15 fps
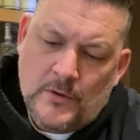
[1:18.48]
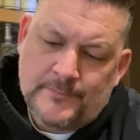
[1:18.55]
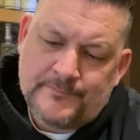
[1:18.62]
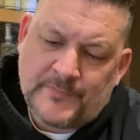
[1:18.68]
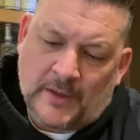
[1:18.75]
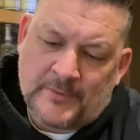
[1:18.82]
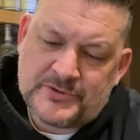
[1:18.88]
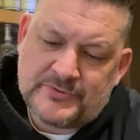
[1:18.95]

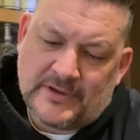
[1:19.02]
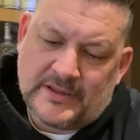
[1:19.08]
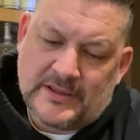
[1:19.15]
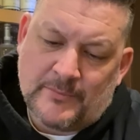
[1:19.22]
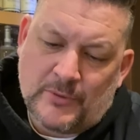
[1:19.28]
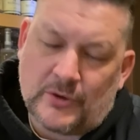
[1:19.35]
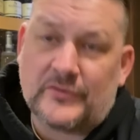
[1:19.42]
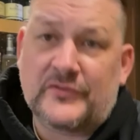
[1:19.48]
I'm just reading the
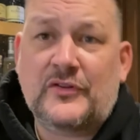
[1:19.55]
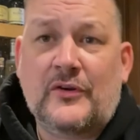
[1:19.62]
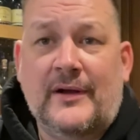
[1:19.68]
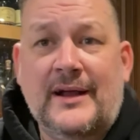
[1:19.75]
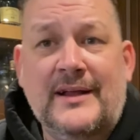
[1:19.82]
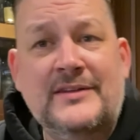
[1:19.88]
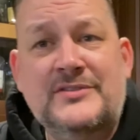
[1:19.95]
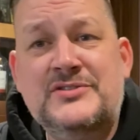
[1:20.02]
bottle. Sorry,
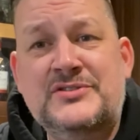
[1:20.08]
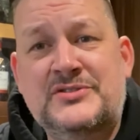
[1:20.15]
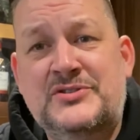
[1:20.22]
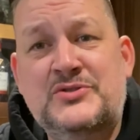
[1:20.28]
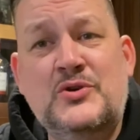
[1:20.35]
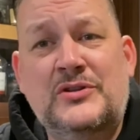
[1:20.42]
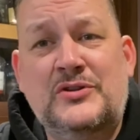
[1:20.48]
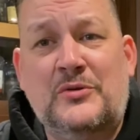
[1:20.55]
I
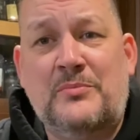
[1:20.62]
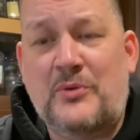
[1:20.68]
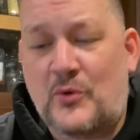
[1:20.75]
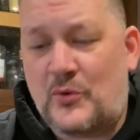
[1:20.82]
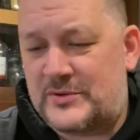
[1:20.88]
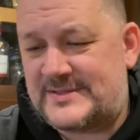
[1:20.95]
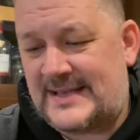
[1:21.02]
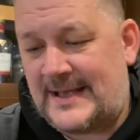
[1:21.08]
took a little
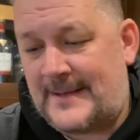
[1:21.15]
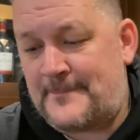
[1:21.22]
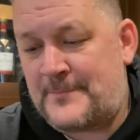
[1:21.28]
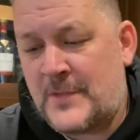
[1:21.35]
pause there.